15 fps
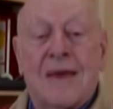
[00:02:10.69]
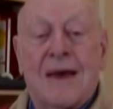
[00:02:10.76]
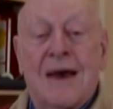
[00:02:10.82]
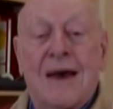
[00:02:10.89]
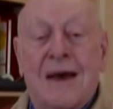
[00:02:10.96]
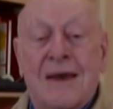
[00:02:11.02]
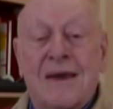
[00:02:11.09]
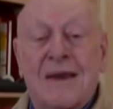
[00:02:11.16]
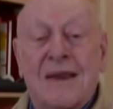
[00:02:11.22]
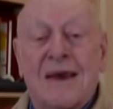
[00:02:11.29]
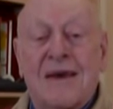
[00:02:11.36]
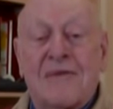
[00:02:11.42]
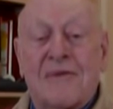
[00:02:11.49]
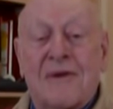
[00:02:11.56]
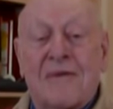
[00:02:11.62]
Ha, you're
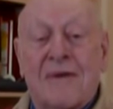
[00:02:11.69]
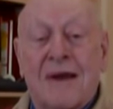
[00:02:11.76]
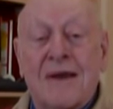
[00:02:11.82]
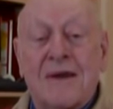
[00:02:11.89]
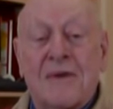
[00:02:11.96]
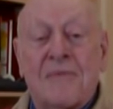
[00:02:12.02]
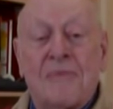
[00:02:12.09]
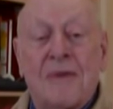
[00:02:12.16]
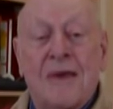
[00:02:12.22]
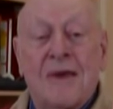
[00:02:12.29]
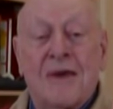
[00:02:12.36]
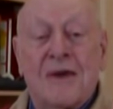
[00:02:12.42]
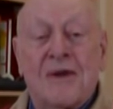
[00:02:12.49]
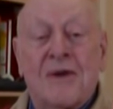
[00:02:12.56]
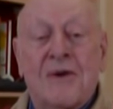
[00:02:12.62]
laughing, right?
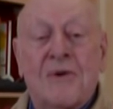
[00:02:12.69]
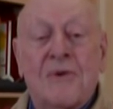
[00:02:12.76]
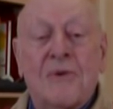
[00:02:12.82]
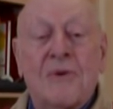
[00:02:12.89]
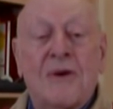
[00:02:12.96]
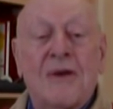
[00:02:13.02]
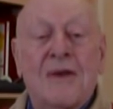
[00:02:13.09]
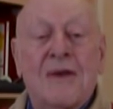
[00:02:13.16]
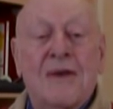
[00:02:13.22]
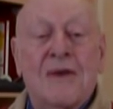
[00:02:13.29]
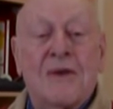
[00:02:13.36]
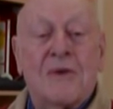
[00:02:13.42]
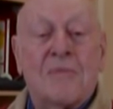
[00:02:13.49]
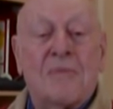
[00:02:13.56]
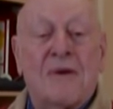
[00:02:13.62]
You know
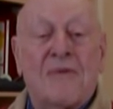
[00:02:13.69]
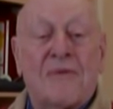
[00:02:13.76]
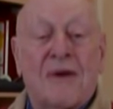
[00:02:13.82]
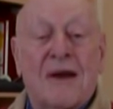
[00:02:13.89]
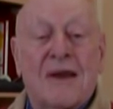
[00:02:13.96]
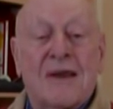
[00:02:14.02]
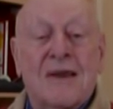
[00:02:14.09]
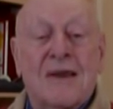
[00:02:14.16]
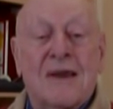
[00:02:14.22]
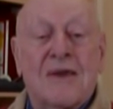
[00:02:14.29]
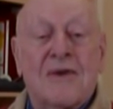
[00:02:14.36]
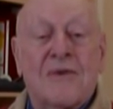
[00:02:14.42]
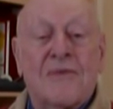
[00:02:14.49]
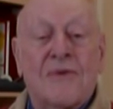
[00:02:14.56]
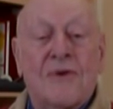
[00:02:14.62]
you'll be frightened and
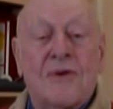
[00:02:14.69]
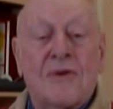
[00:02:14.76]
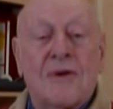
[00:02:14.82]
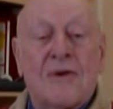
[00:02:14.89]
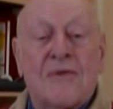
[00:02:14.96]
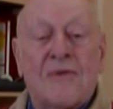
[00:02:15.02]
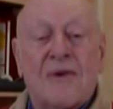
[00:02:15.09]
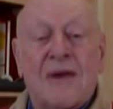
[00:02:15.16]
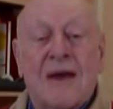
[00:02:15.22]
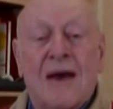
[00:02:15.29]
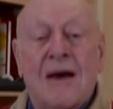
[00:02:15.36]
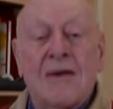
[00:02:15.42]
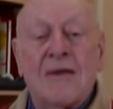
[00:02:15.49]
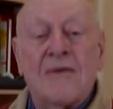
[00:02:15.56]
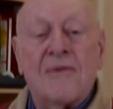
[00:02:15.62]
you'll fall off.
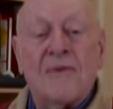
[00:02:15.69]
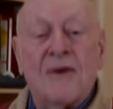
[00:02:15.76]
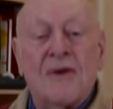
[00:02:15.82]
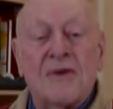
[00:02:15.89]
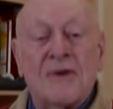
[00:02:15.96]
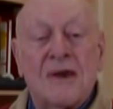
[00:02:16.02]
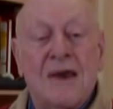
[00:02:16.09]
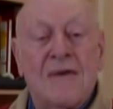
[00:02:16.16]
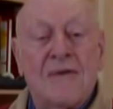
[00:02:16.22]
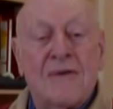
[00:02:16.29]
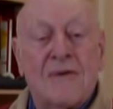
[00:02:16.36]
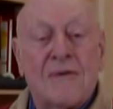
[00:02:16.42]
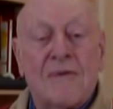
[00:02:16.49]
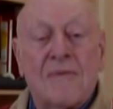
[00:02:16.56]
How did fear save you?